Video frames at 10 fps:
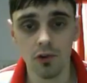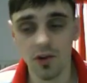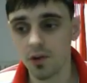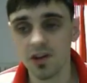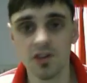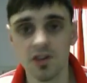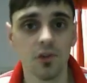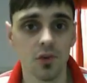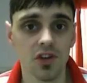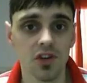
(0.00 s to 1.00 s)

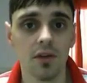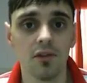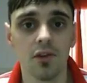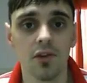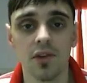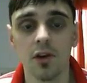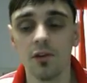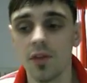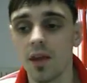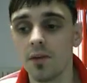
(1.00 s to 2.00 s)
aspirations to achieve that for
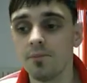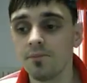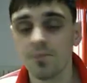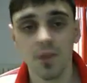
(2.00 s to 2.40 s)
yourself, then